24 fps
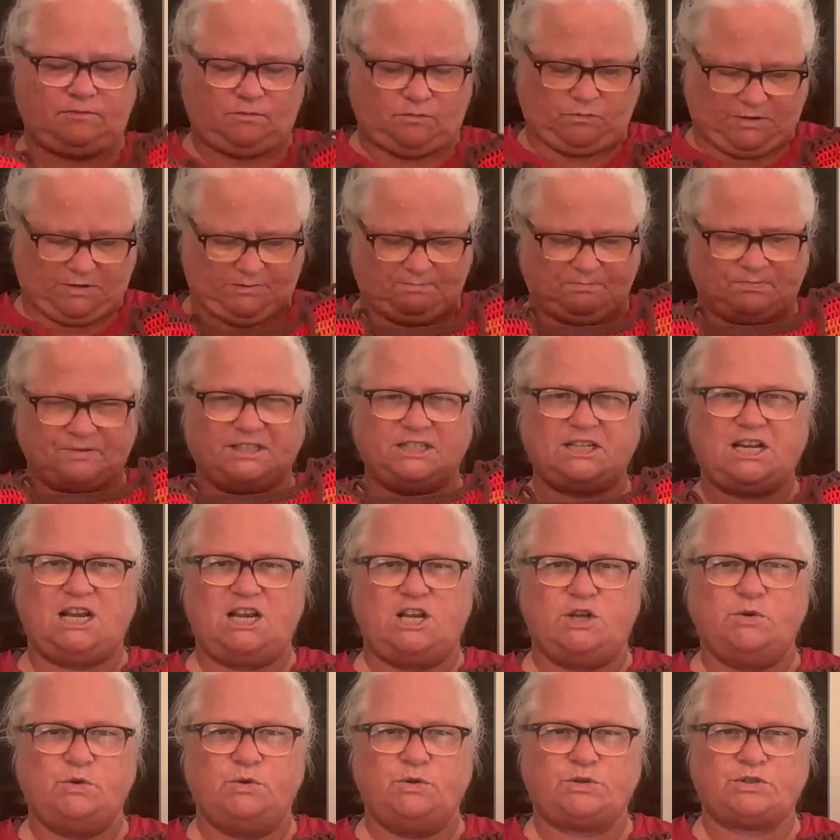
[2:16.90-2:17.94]
pretty
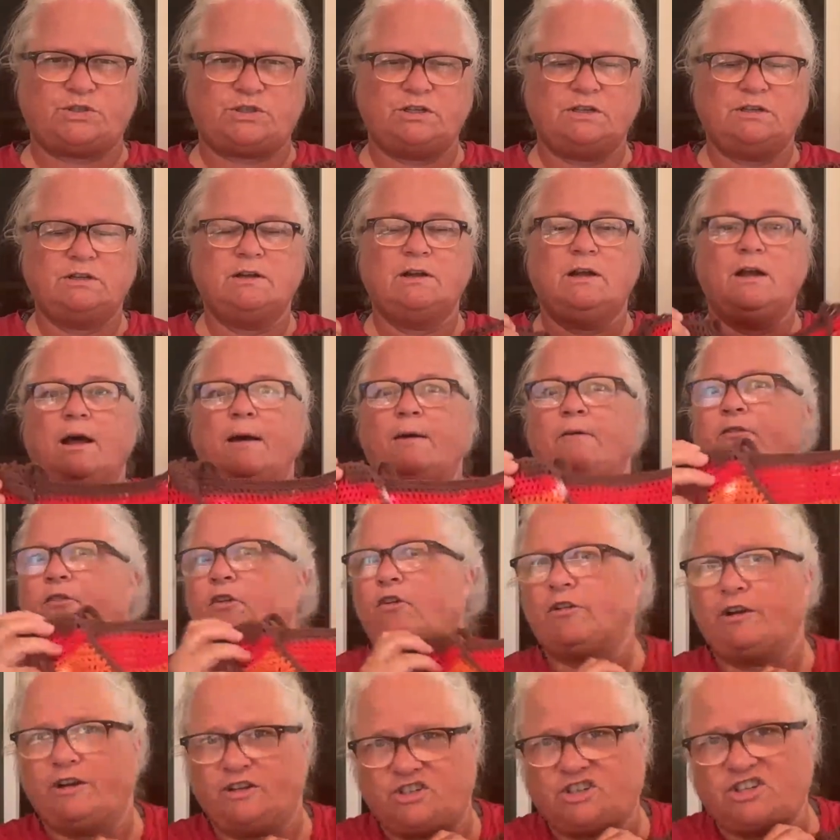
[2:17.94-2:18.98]
loose
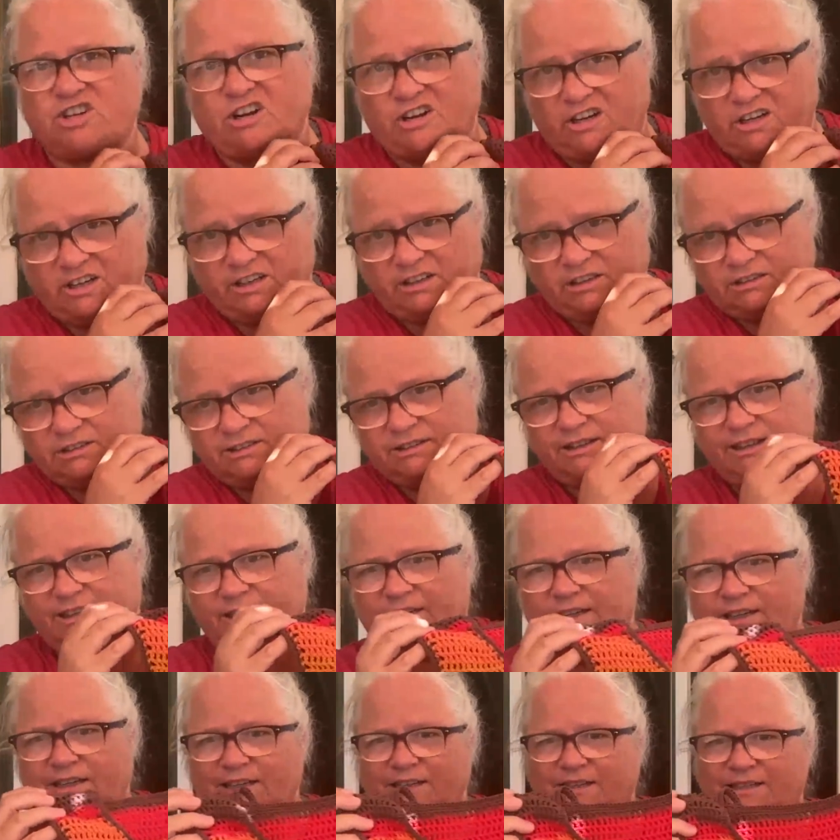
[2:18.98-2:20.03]
for a child. It
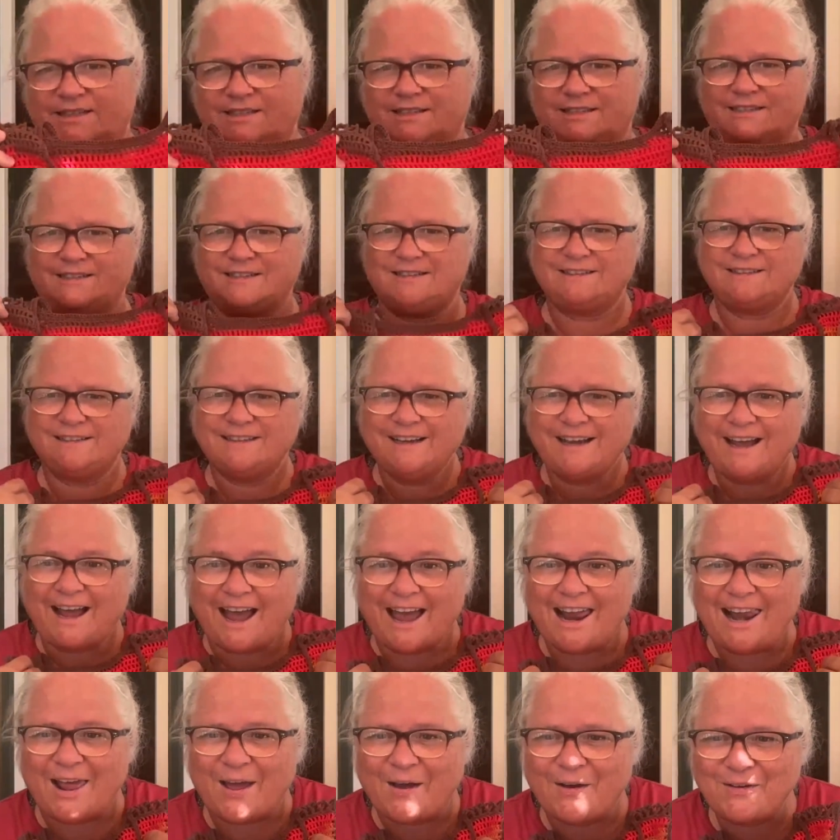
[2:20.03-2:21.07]
is.
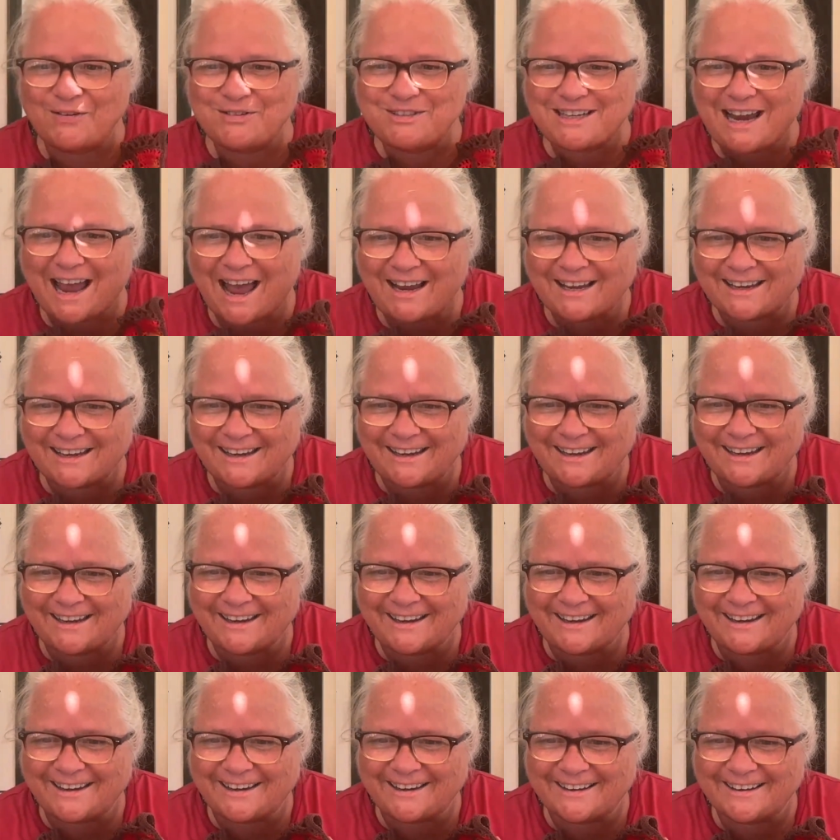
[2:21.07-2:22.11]
Hello,
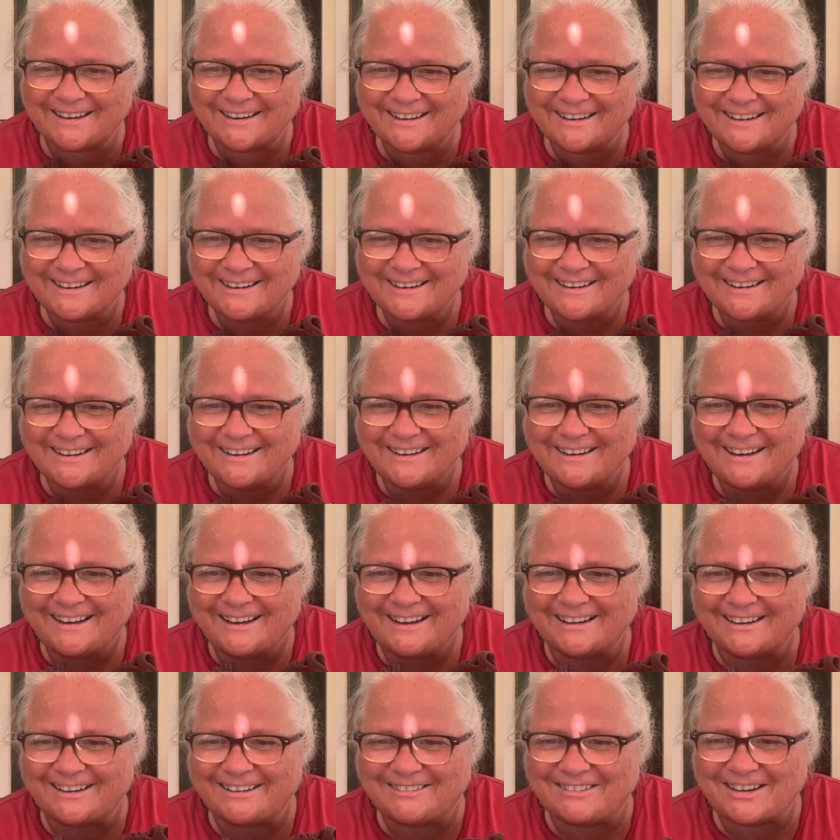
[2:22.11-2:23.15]
Jackie.
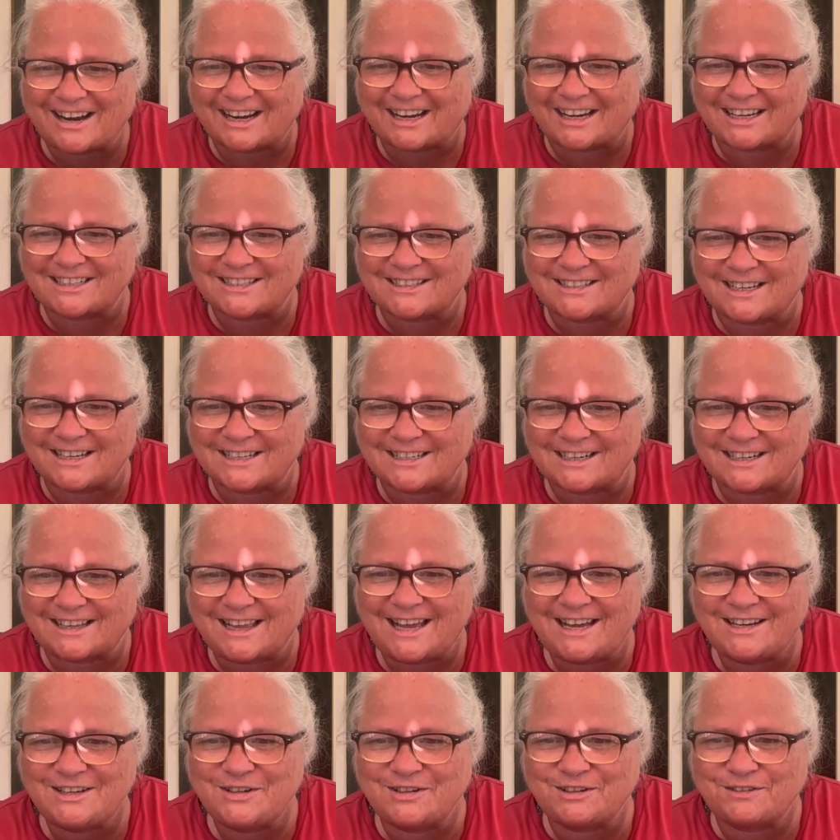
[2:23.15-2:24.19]
Jackie says,
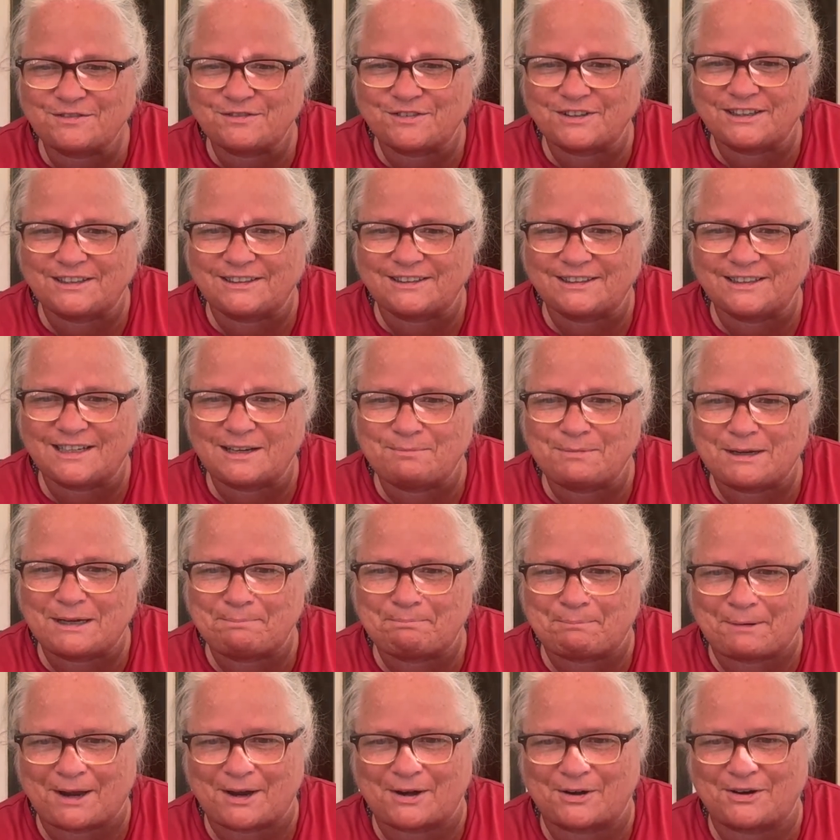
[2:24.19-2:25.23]
glad you're feeling a bit
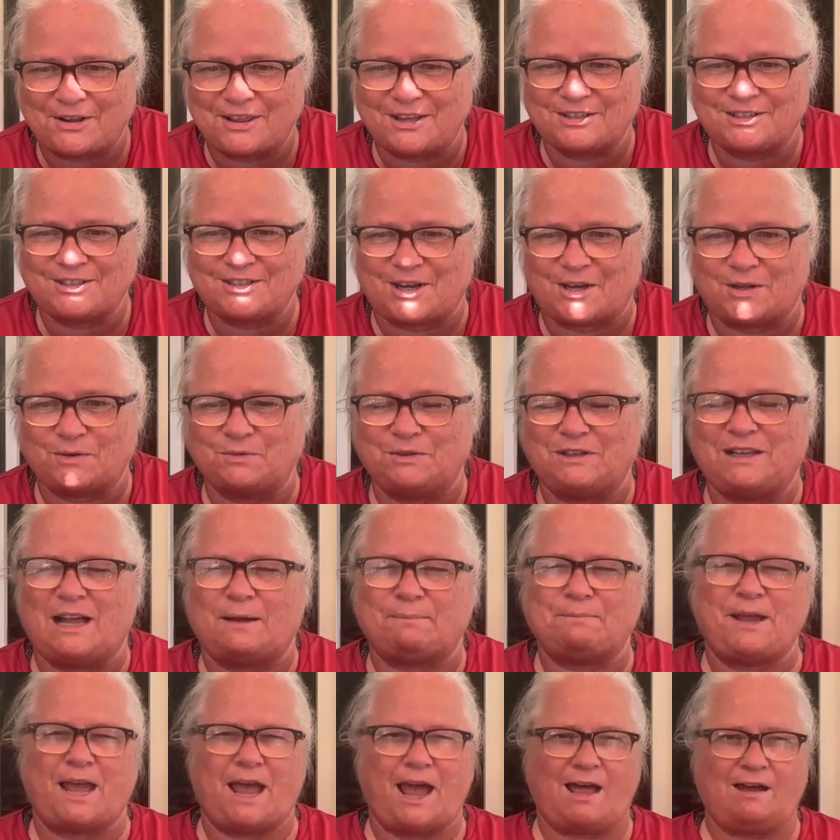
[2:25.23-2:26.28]
better. The sun will help.
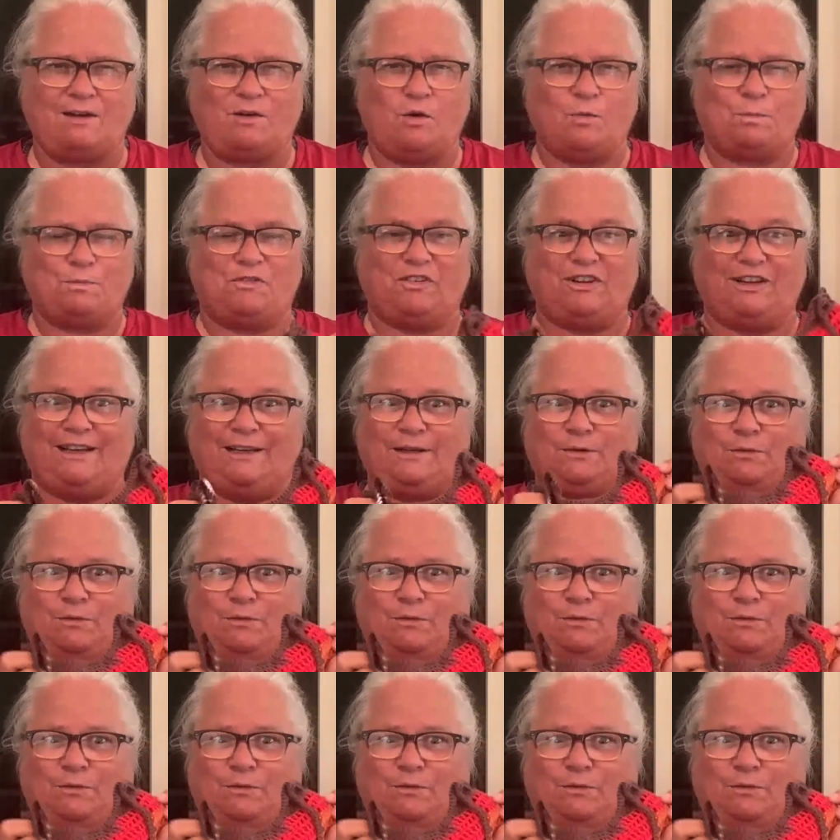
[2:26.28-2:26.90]
Yeah, hopefully it